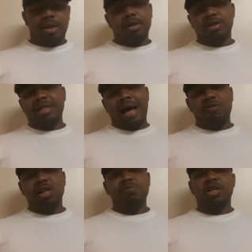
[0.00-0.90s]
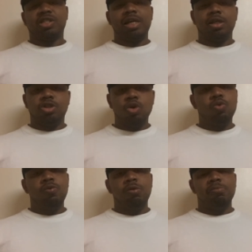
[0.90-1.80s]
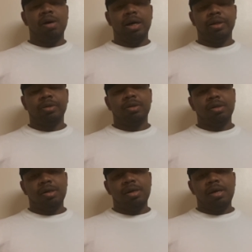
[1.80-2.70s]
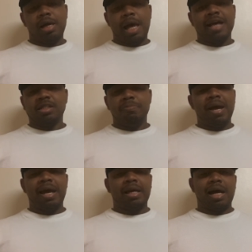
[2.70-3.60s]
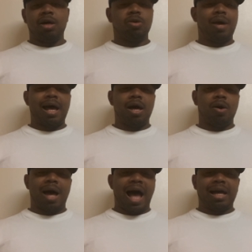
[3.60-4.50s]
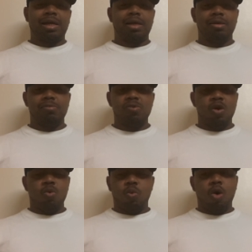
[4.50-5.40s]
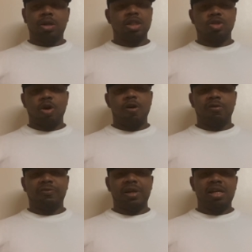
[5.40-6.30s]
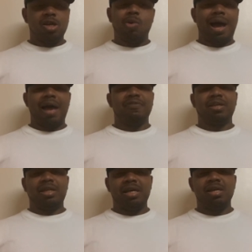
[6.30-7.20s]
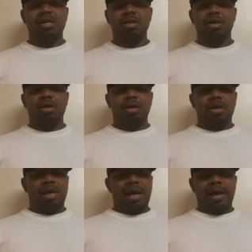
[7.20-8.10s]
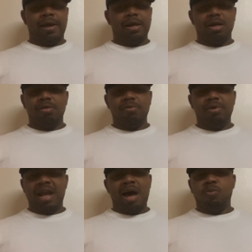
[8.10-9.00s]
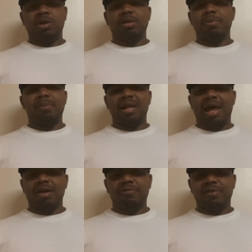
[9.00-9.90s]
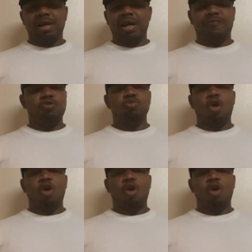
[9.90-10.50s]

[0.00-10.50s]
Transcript: There's not really much they could do, but as a man, I don't know how I can walk this earth and know I have a kid and not want them in my life. And if you